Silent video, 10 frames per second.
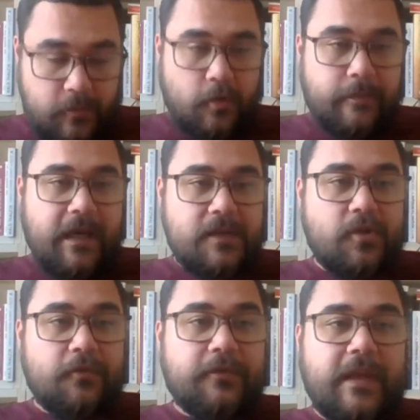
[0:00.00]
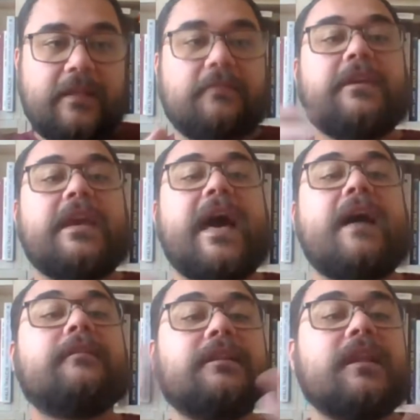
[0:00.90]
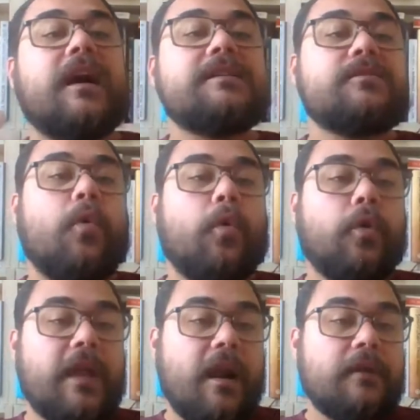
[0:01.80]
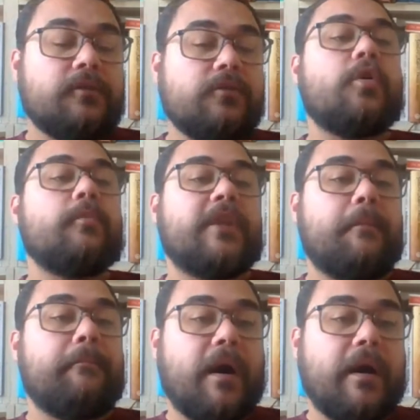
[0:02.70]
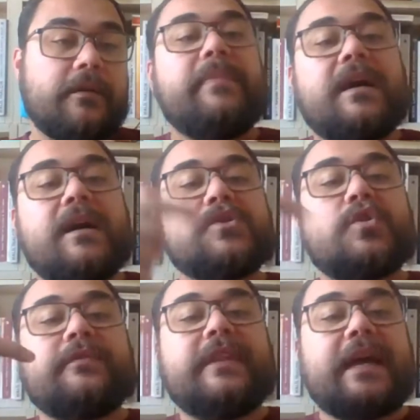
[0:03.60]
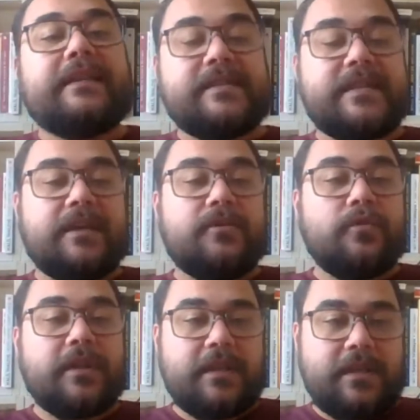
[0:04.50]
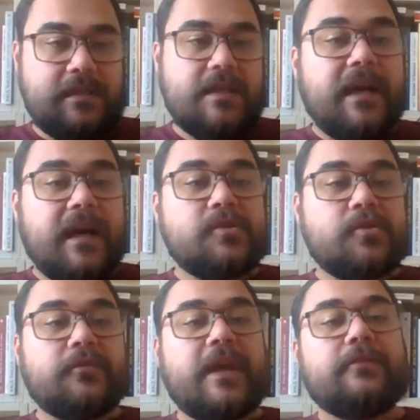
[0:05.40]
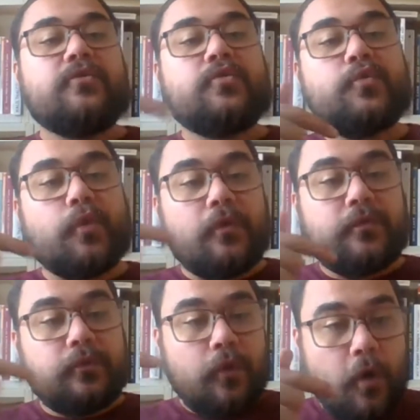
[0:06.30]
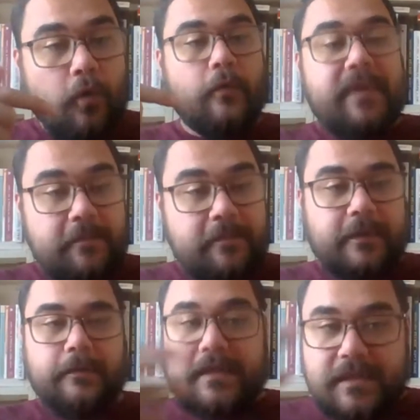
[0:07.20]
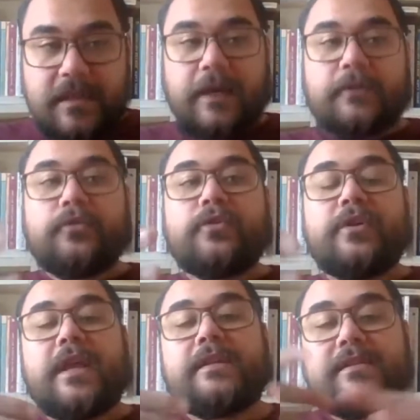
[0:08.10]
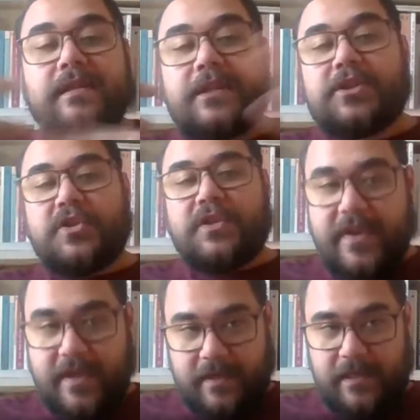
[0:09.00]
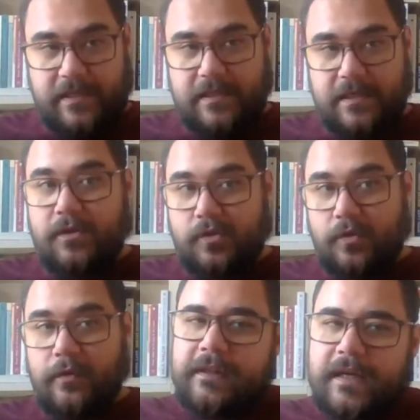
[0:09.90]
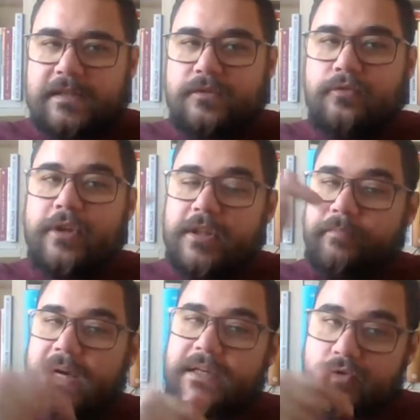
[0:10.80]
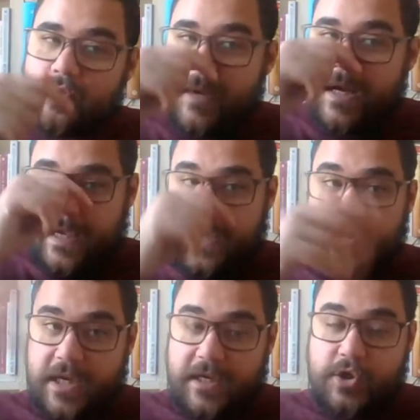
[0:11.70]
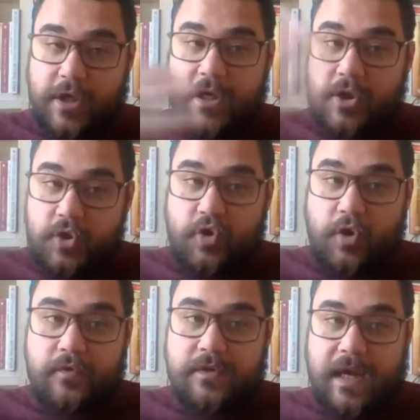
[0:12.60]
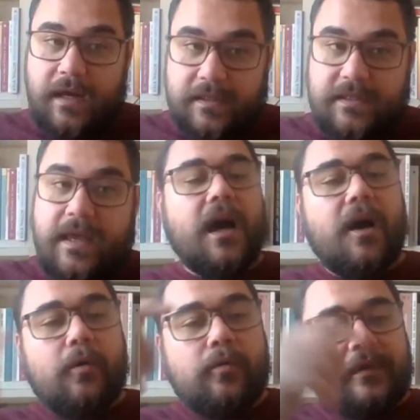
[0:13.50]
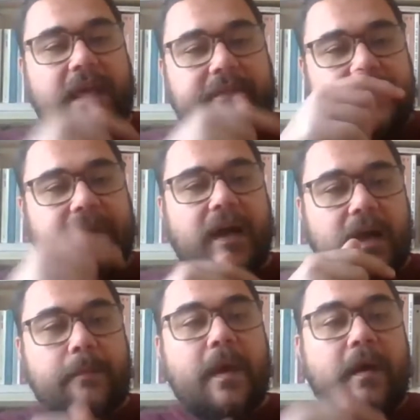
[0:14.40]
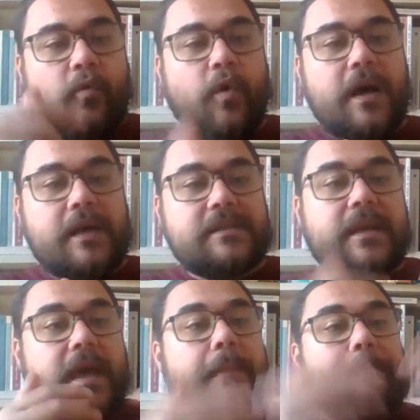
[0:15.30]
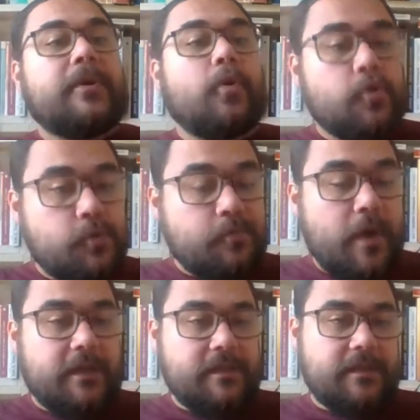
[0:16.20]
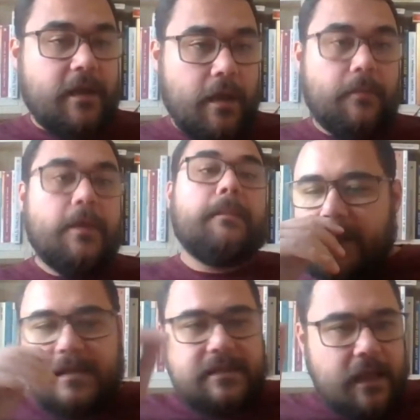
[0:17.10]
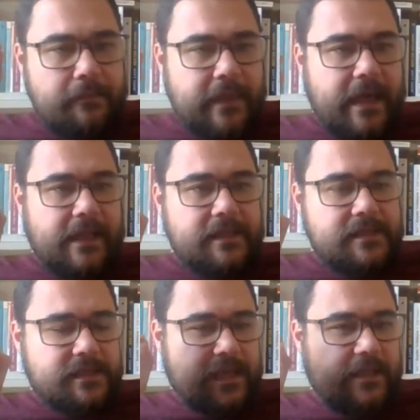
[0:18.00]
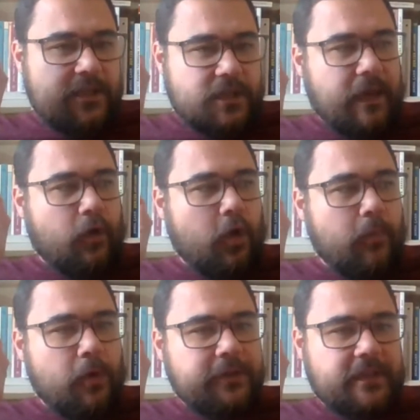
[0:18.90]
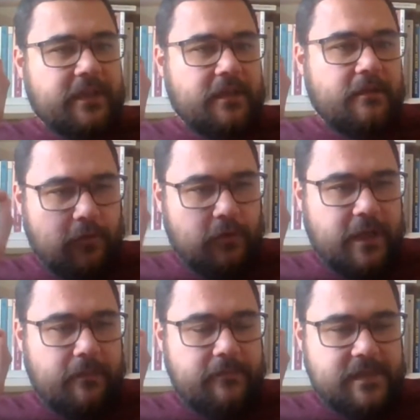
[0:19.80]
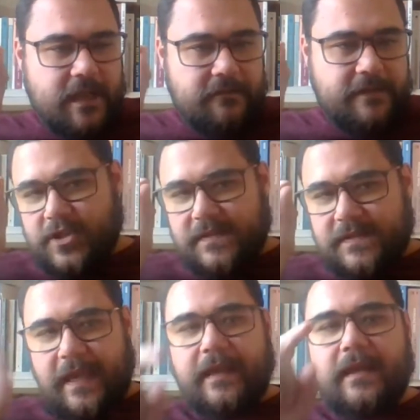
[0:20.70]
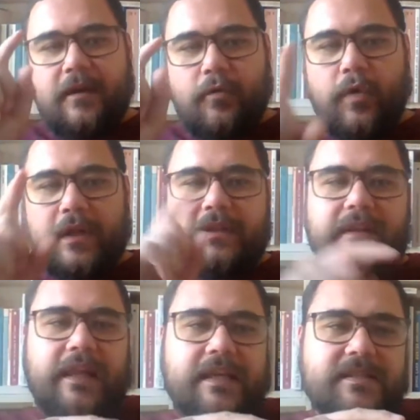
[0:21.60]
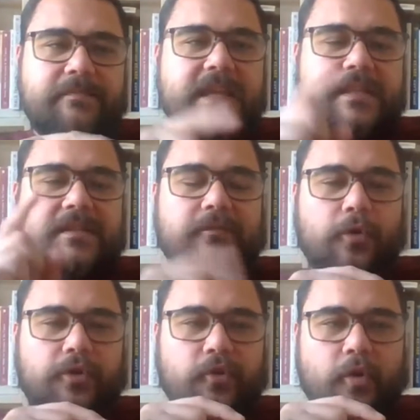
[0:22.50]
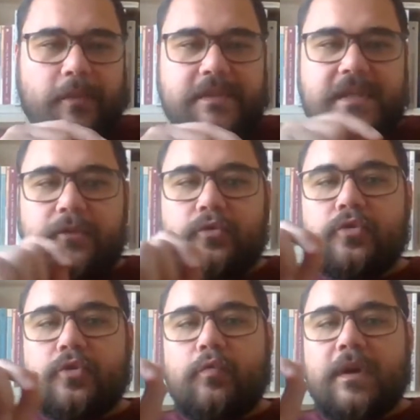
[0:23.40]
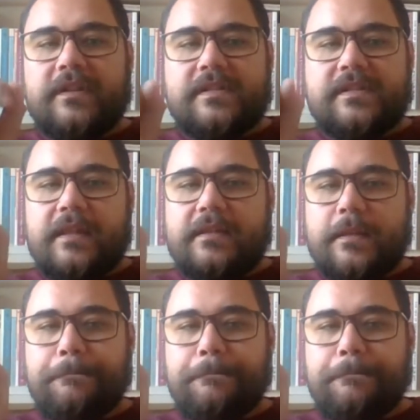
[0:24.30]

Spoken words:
So because of that, we have glass all around the Roman Empire. Because of that securities, because of that rule of law, people start to create such things. So glass during the Pax Romana age actually shows us how that time was a prosperous time. Islam had such a commodity for themselves, just like what glass means for the Romans. And do you know what is that?